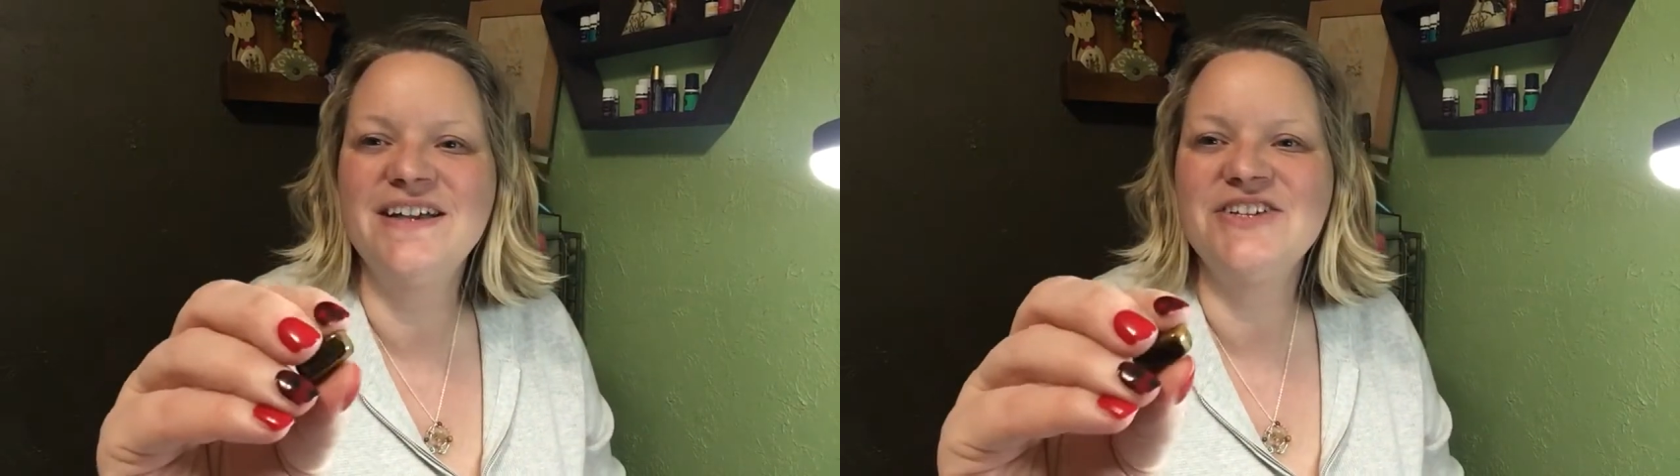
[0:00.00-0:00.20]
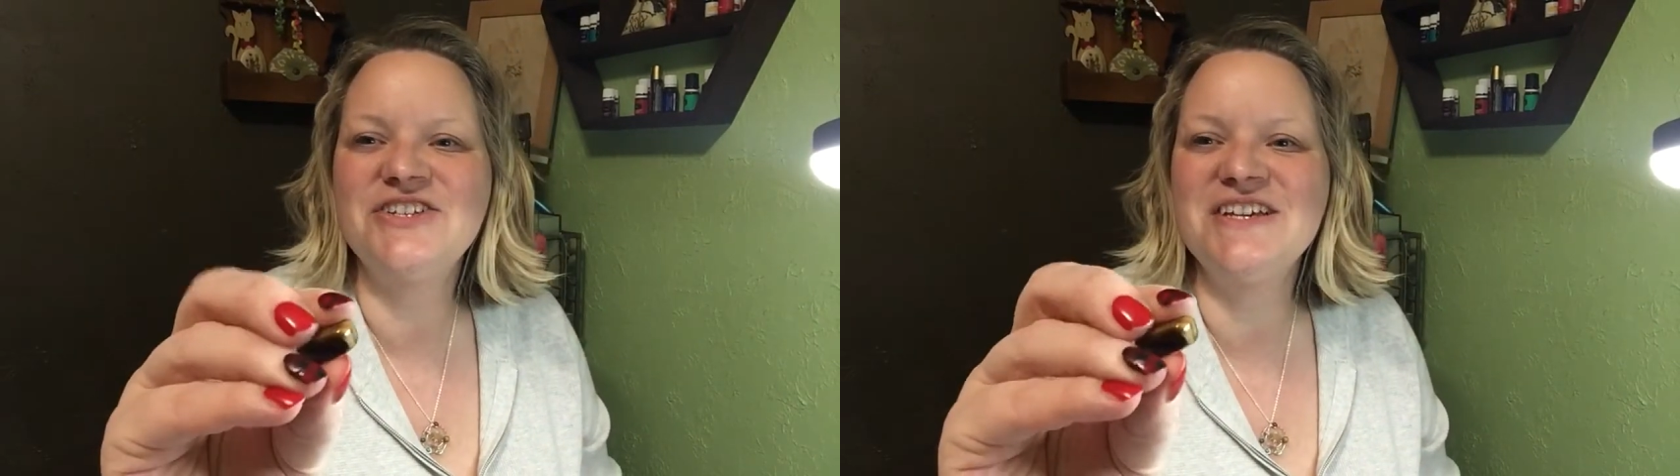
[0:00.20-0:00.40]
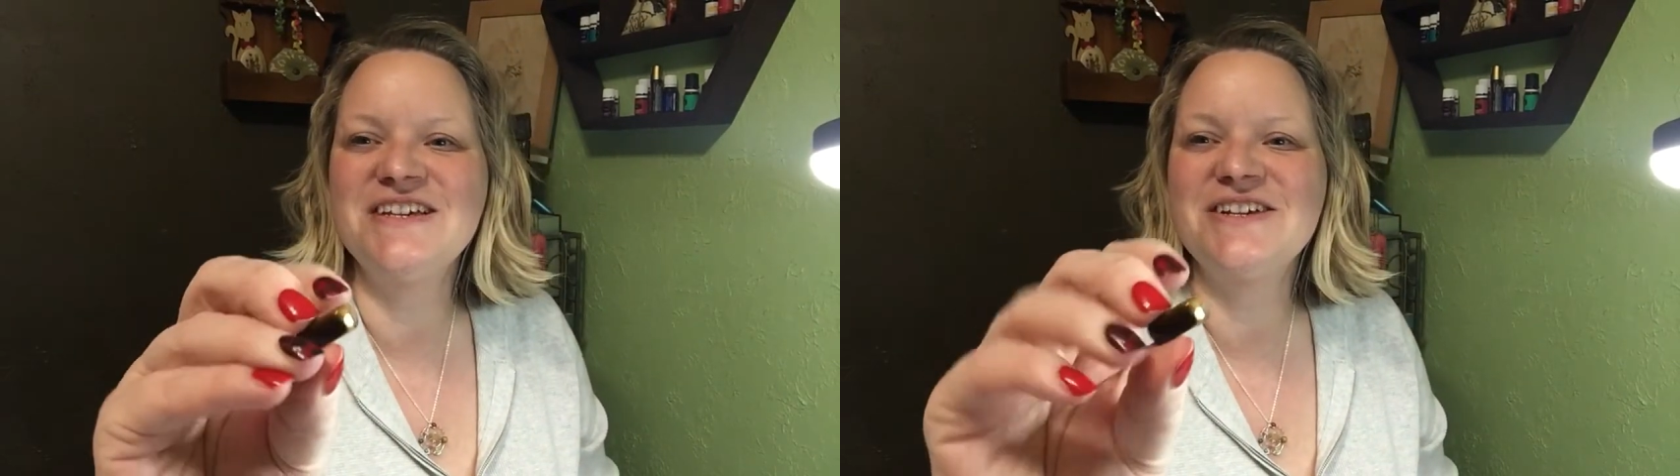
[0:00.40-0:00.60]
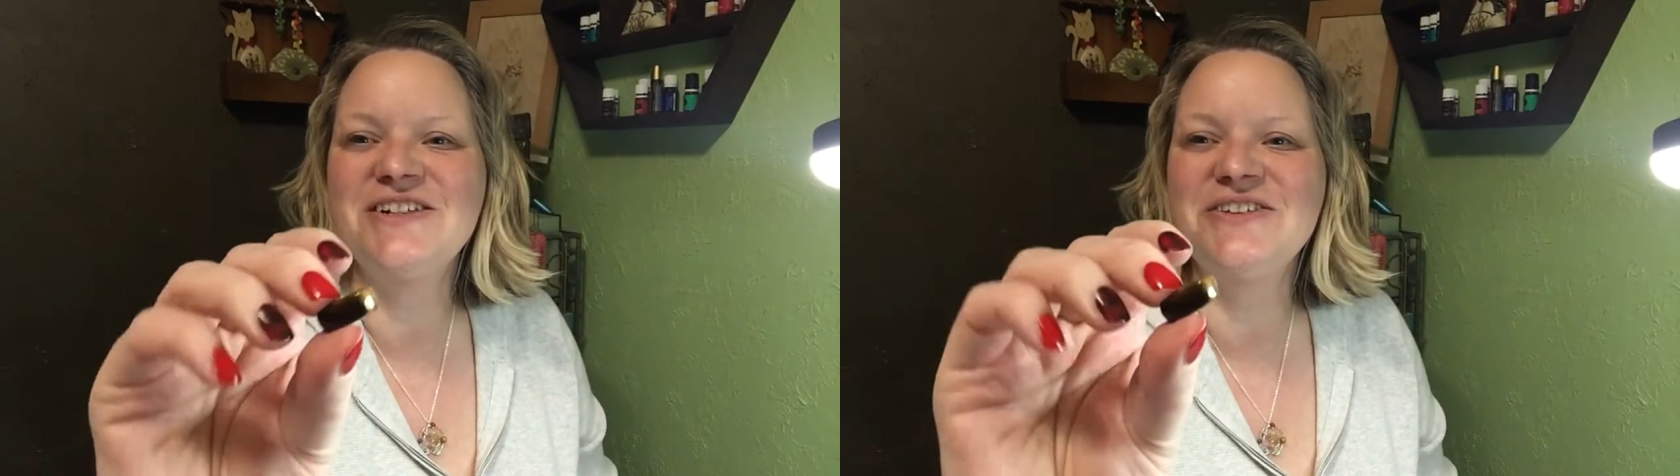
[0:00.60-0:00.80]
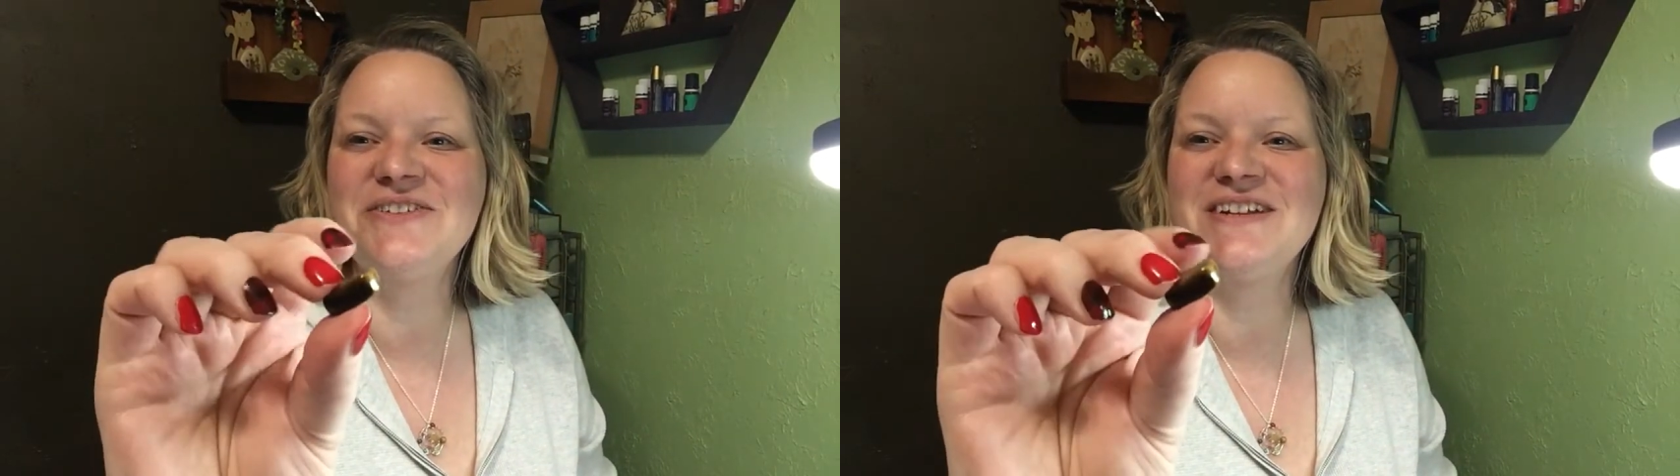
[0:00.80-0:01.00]
she
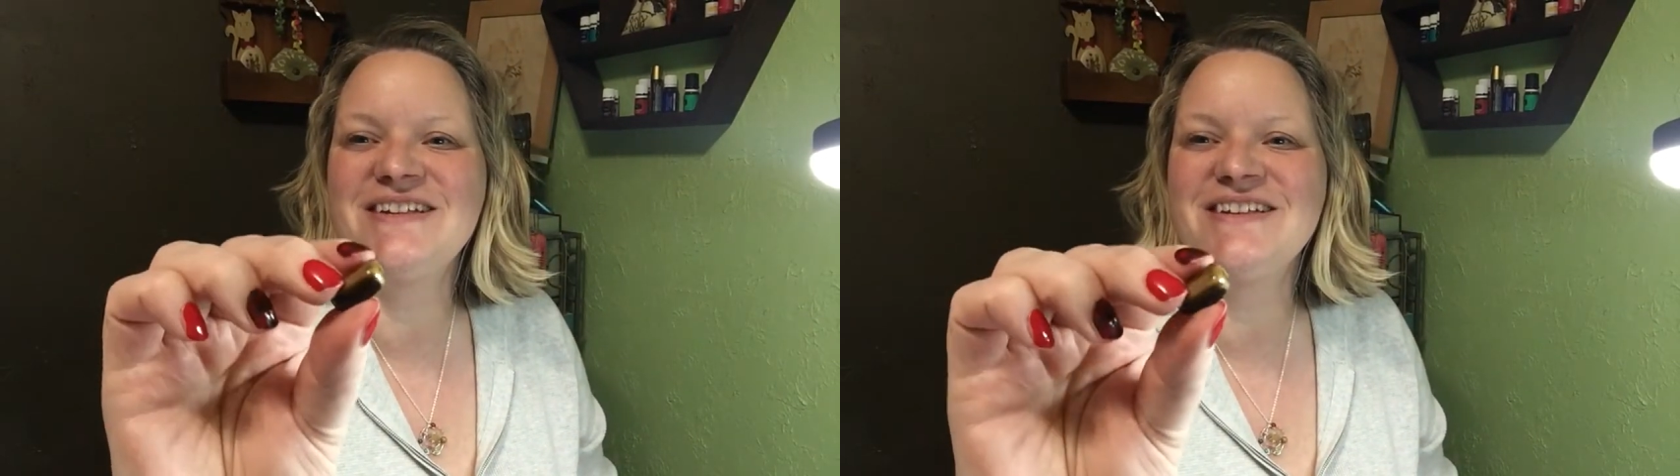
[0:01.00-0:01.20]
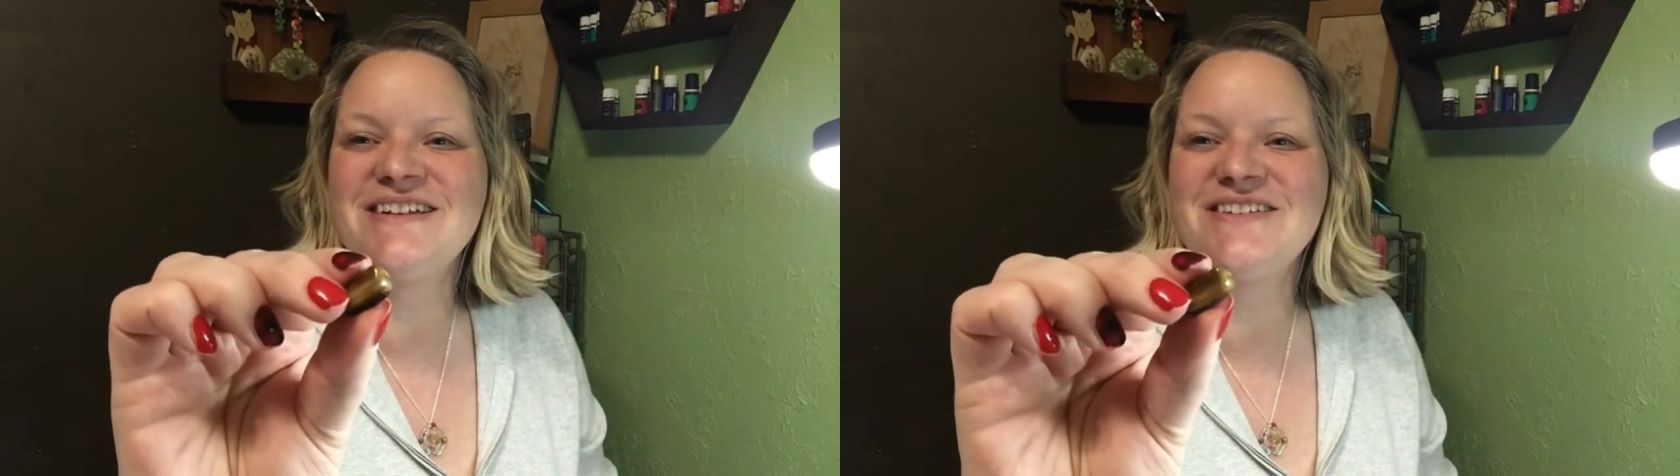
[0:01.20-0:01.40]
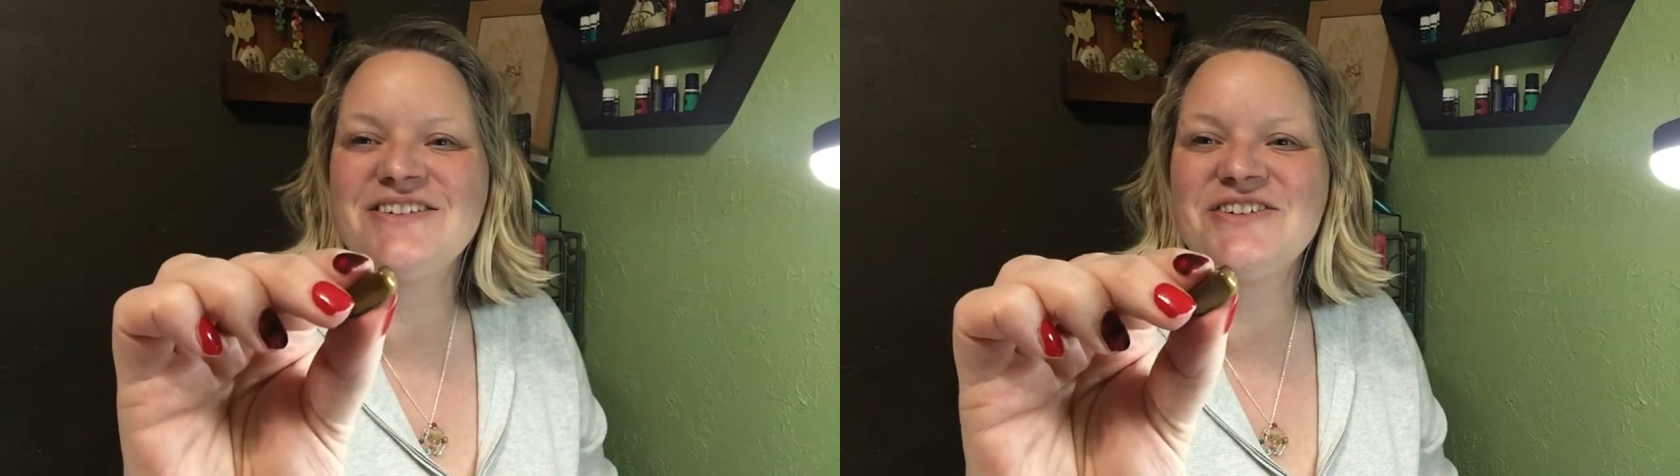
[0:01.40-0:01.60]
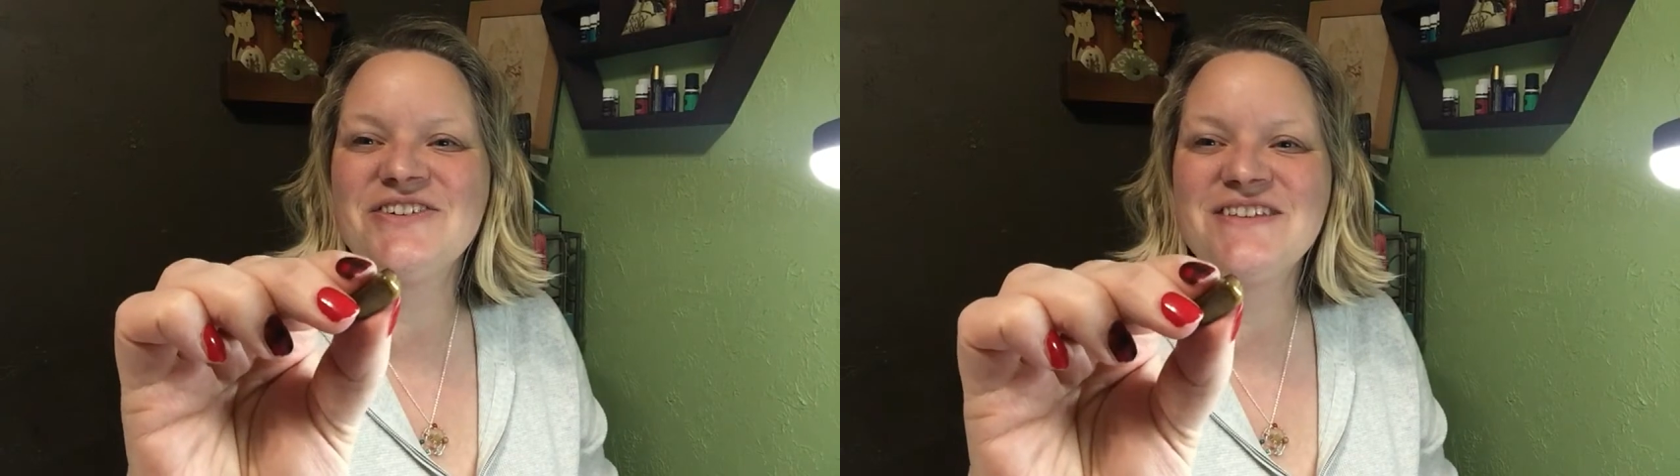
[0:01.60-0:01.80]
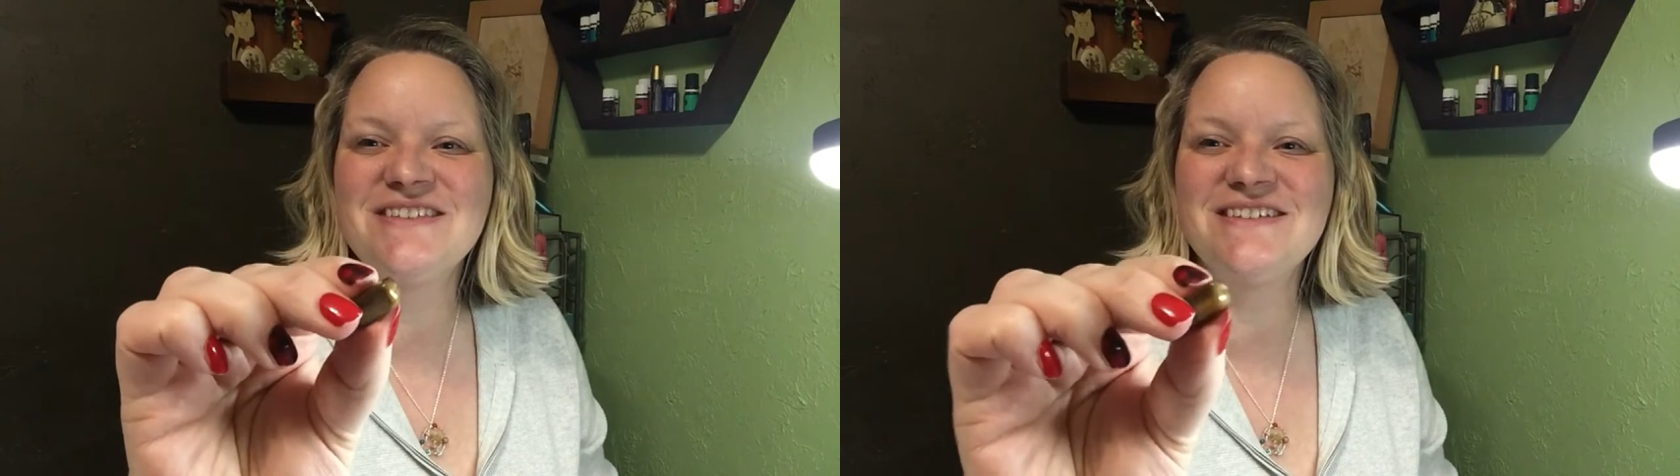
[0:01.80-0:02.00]
included a little
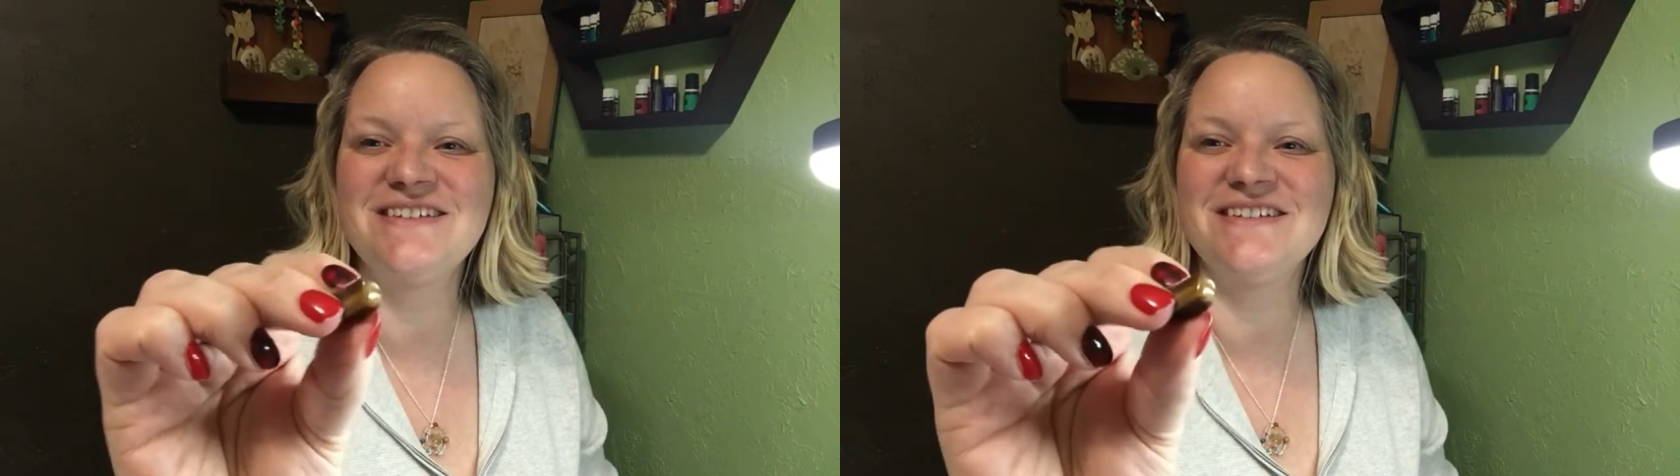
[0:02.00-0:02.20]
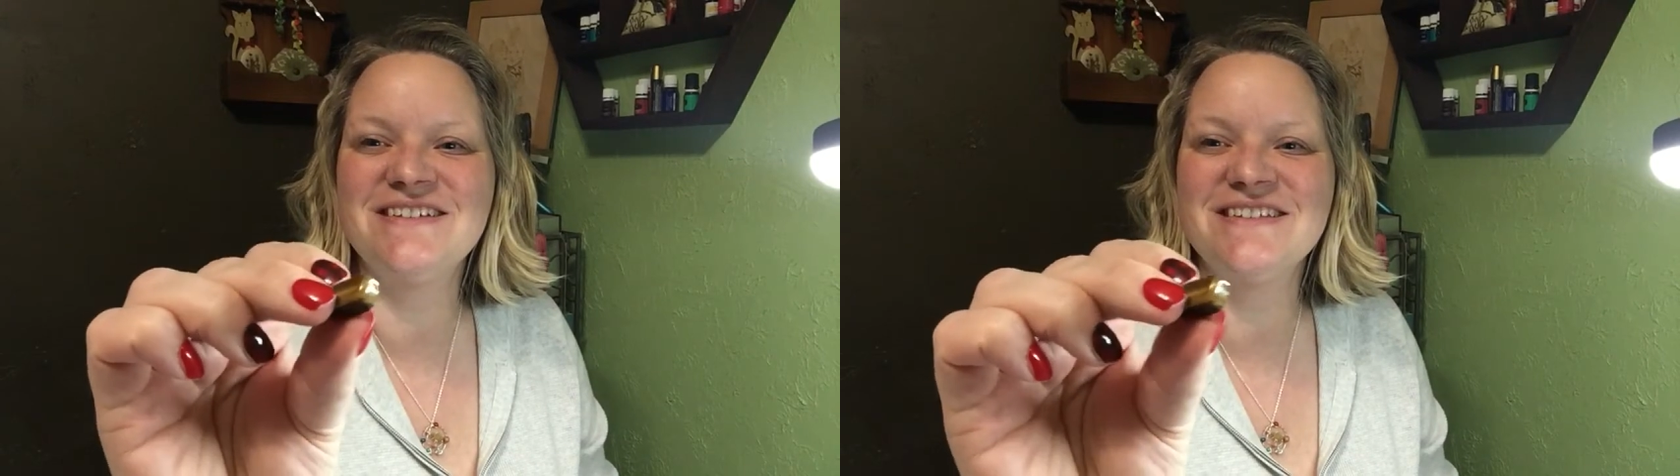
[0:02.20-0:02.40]
crystal.